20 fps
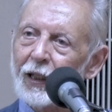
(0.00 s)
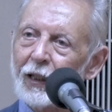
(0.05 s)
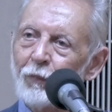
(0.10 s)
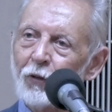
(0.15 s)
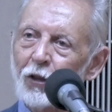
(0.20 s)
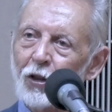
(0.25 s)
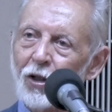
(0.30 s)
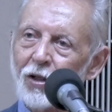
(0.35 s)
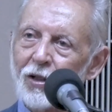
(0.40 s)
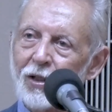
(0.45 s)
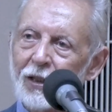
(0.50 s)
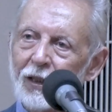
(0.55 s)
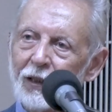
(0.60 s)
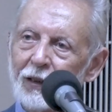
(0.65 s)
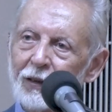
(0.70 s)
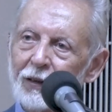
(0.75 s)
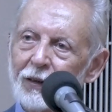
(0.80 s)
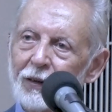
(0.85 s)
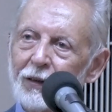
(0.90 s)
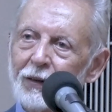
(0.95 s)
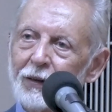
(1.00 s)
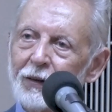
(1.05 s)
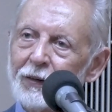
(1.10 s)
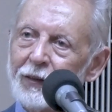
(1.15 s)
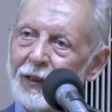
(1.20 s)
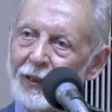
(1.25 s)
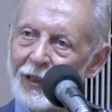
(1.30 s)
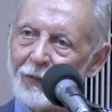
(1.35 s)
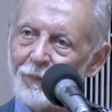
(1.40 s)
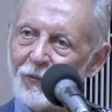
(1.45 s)
because
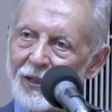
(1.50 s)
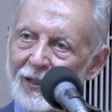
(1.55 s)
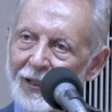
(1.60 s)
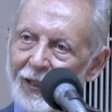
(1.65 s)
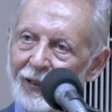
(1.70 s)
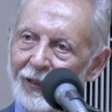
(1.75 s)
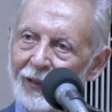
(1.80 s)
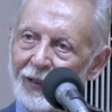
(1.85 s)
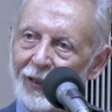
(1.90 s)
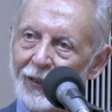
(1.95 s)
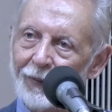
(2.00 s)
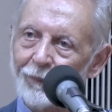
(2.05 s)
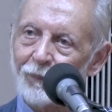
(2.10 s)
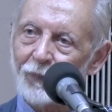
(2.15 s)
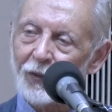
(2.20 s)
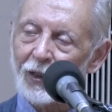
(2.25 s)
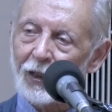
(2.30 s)
they keep us healthy.